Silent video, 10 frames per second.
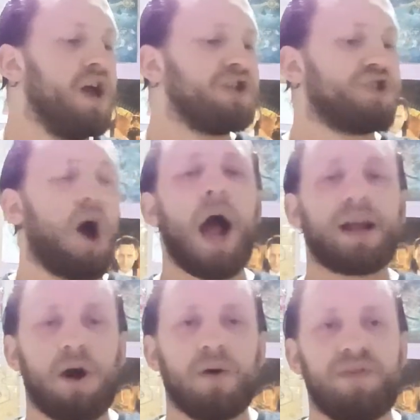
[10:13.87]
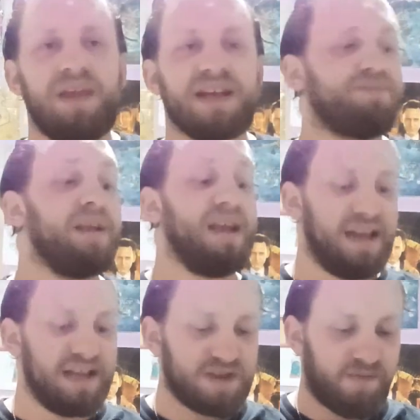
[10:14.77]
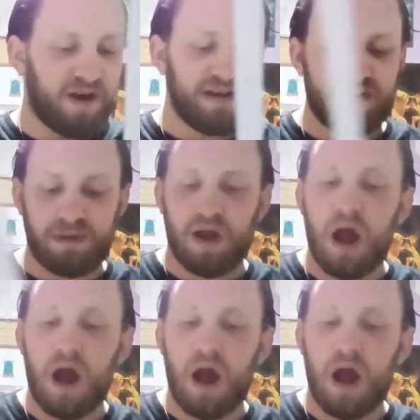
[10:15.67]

So I got this, but it is funny to me.